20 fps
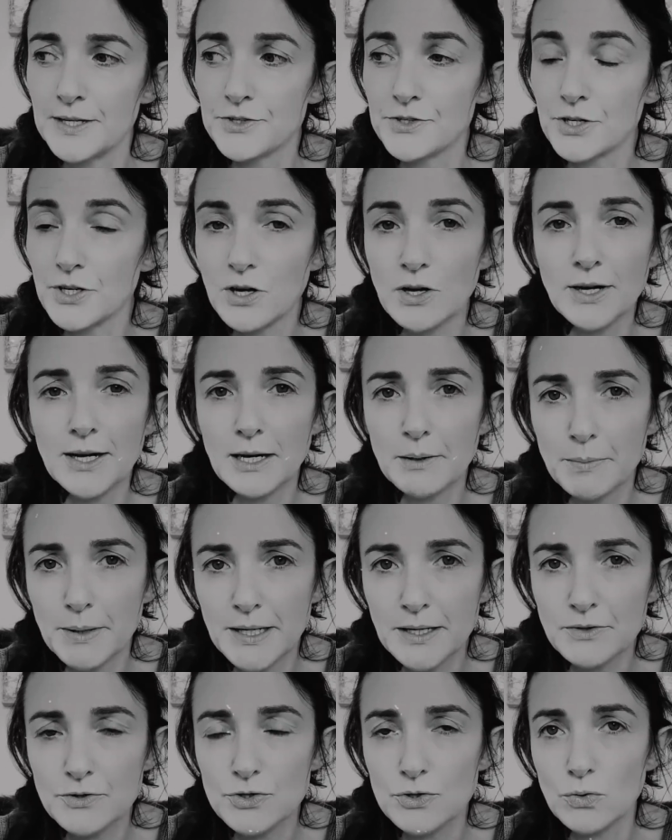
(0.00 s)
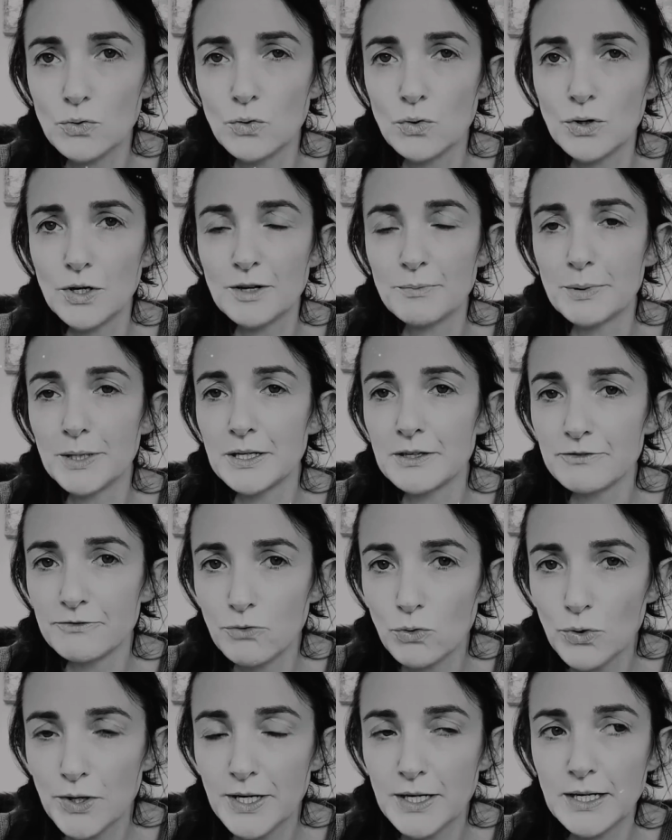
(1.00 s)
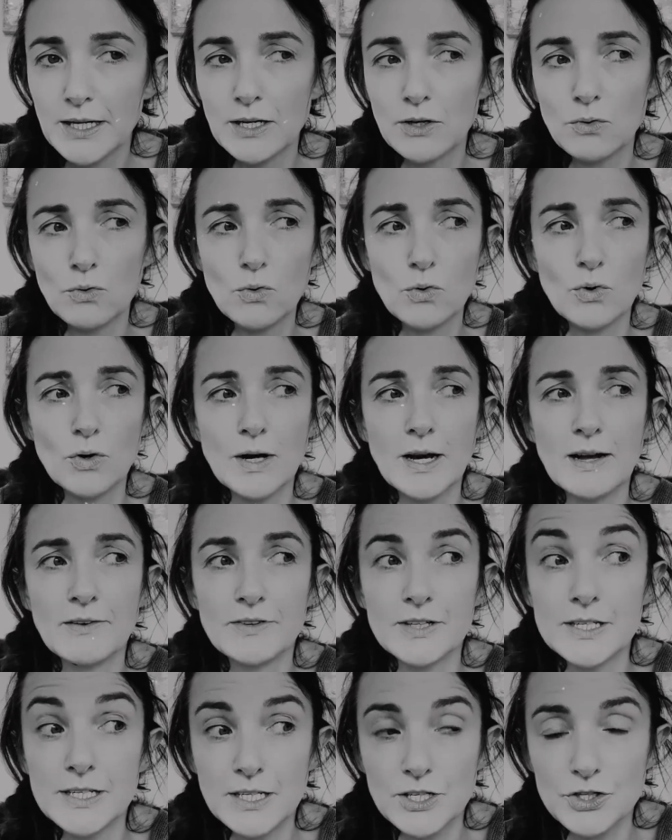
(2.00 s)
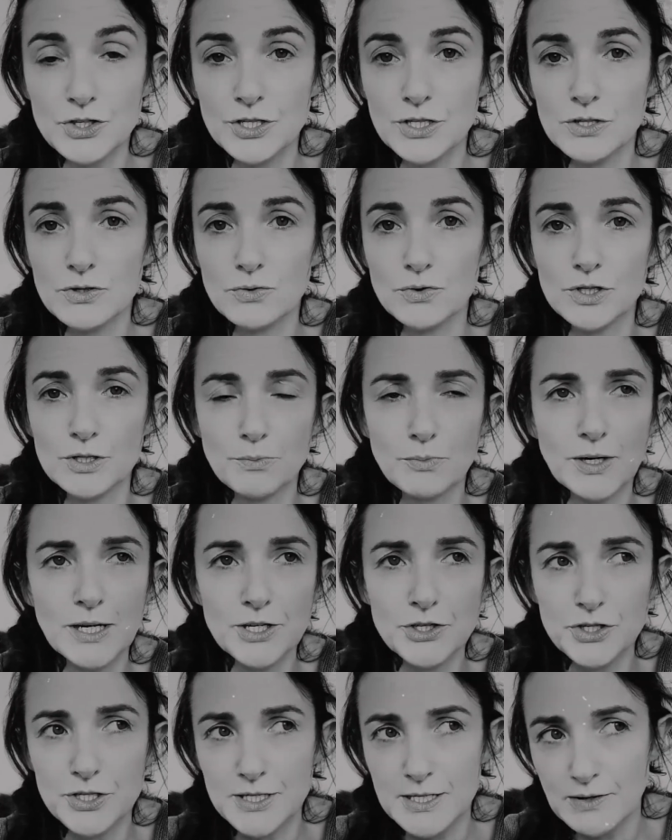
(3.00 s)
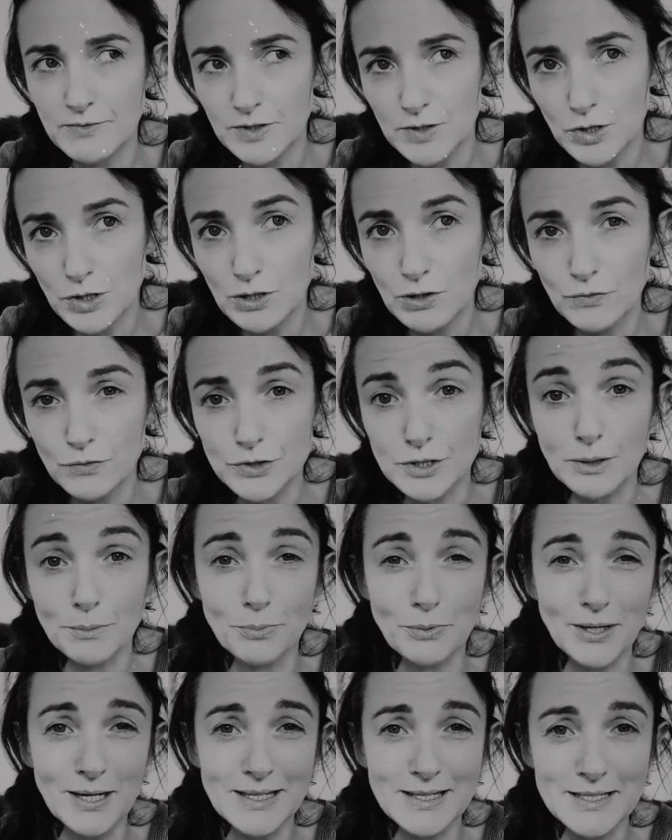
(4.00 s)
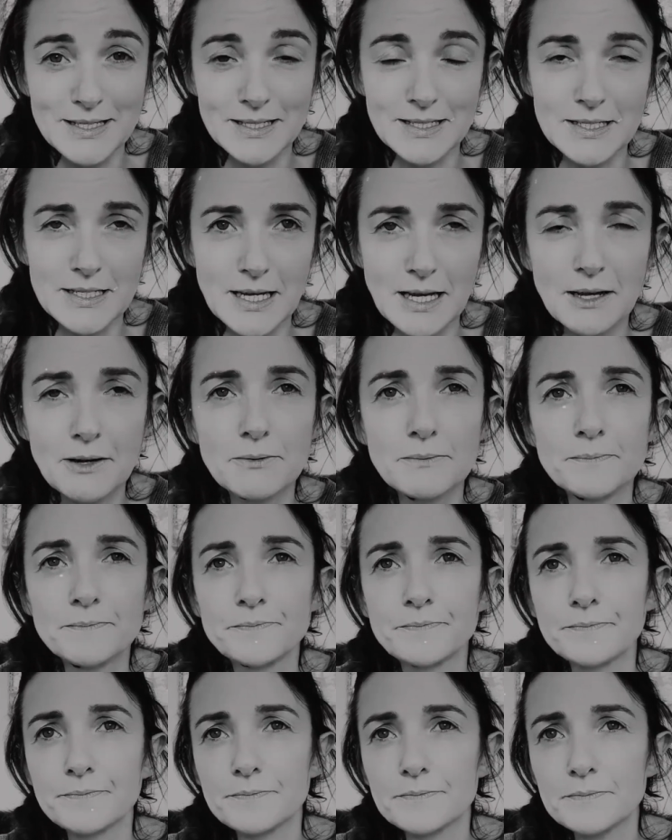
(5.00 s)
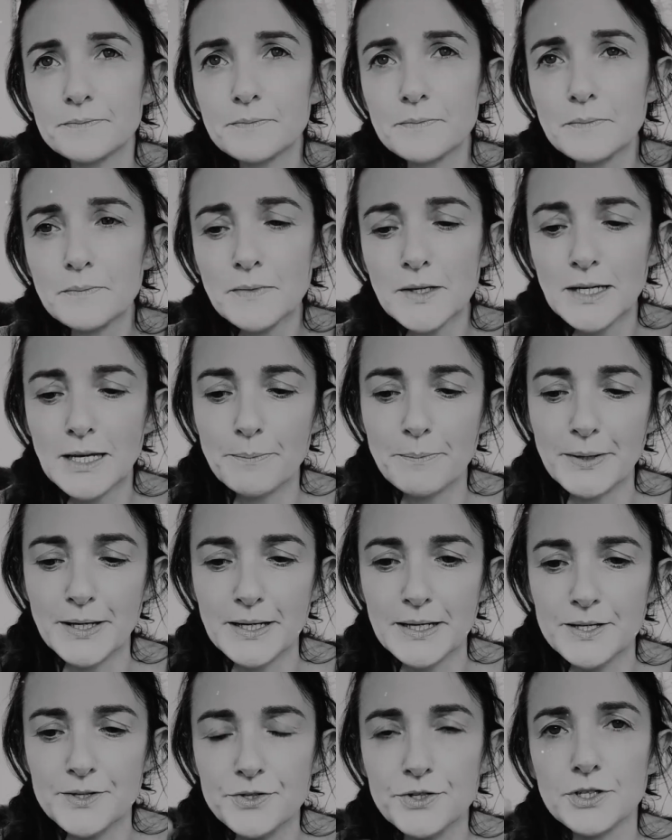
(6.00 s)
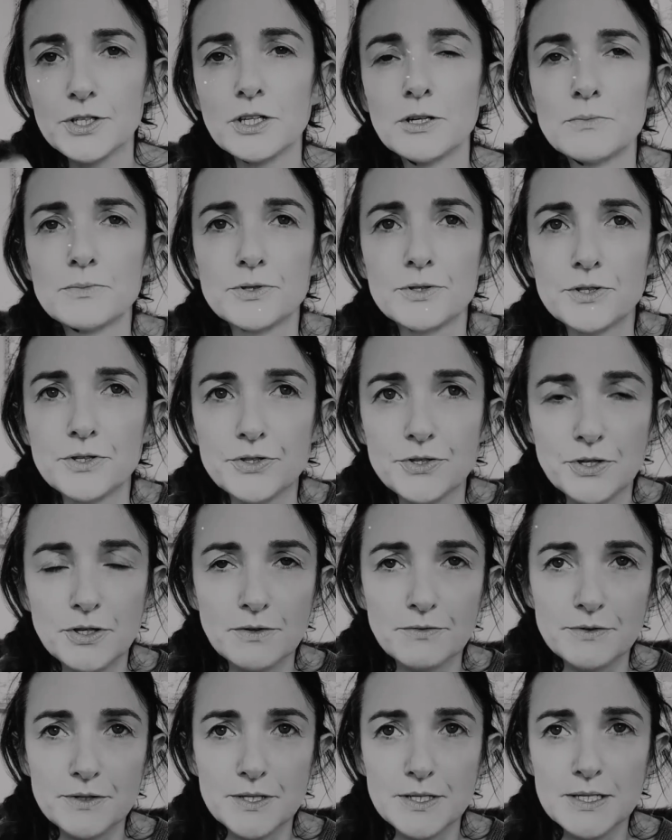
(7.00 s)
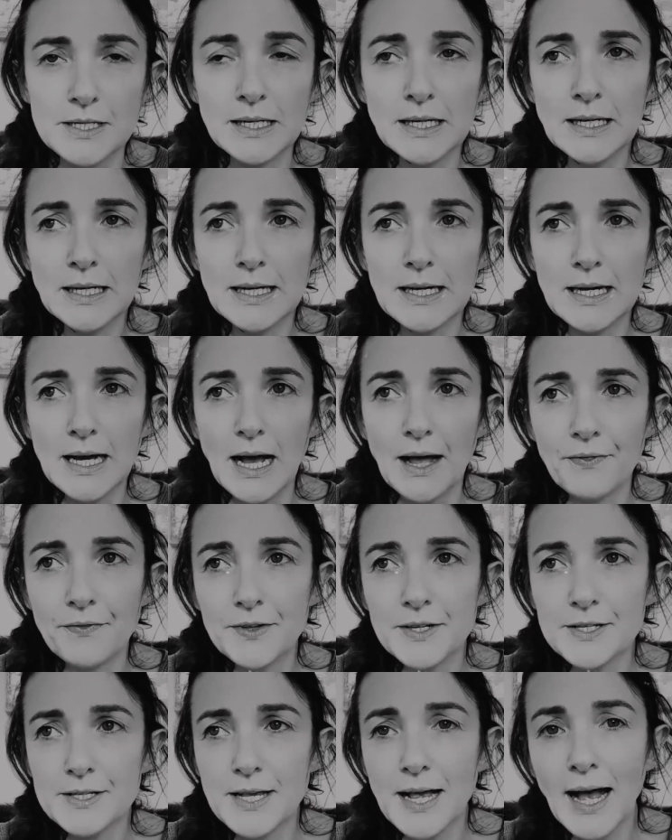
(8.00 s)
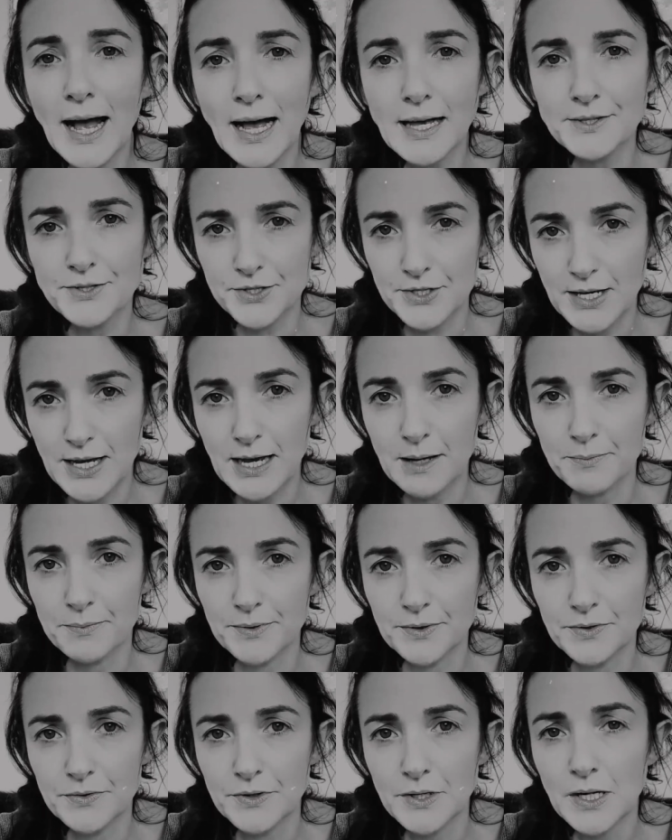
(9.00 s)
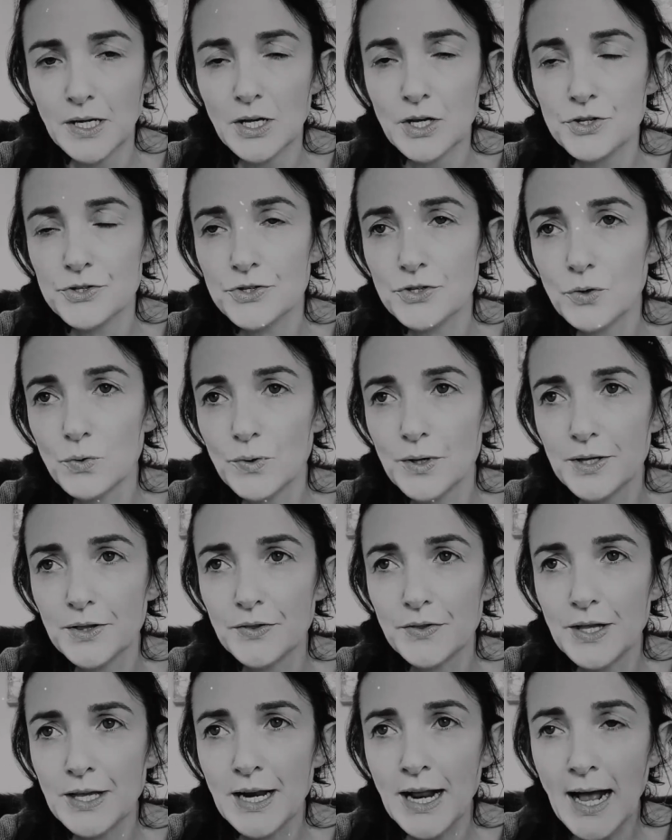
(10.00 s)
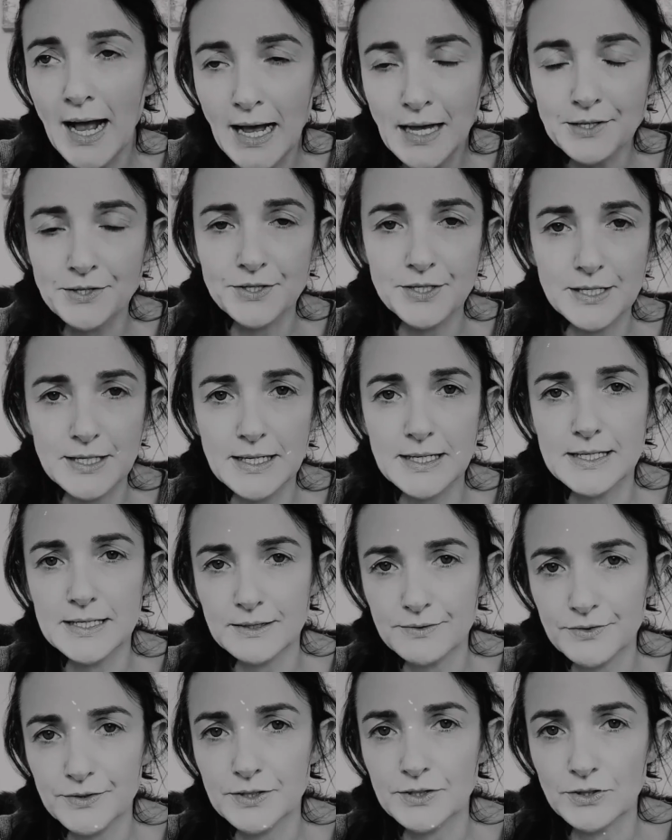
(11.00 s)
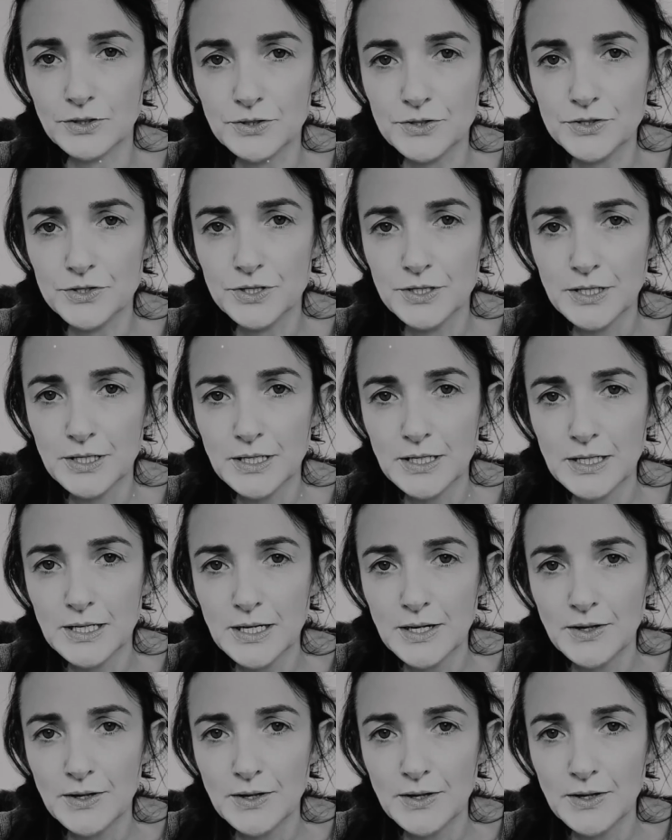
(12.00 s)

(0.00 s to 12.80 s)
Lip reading: in denial about or been avoiding or have addictions or depressions, everything you've suppressed down, it begins to come to the surface. And this has to happen. So it has to get difficult.